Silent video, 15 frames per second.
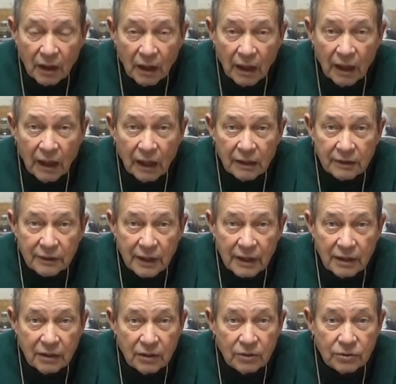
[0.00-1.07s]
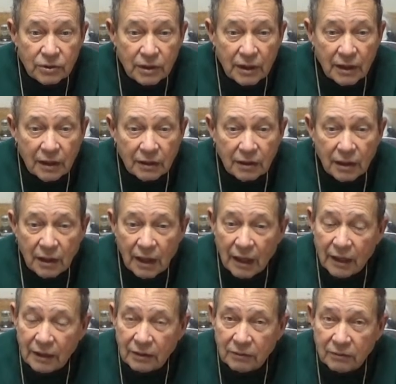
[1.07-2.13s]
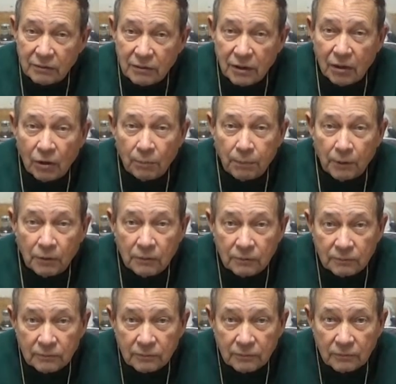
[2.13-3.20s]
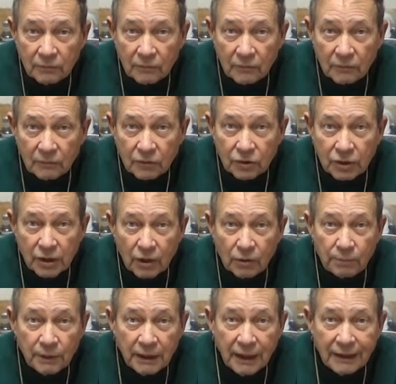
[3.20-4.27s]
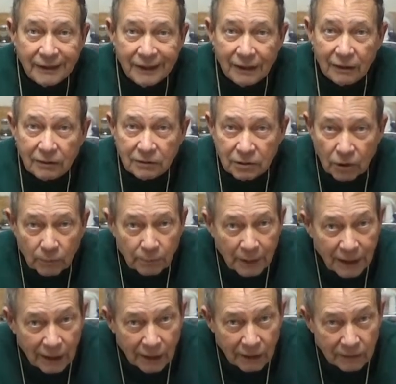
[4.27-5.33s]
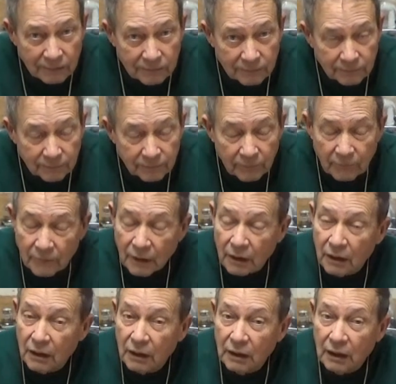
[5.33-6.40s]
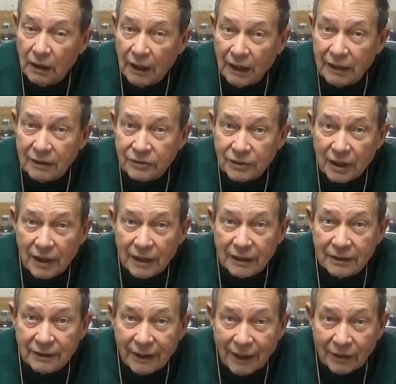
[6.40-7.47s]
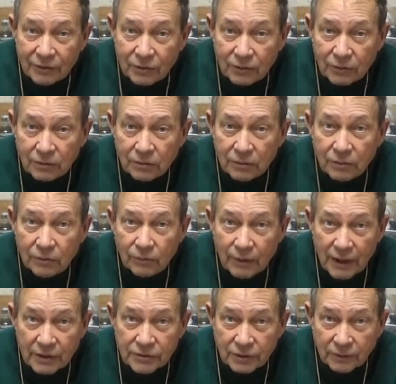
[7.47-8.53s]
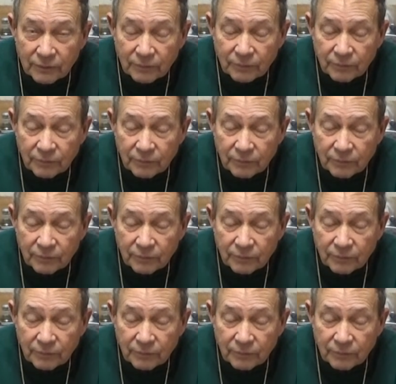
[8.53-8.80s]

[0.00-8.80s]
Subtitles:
and they used it and copal, C-O-P-A-L, copal, as a natural resin.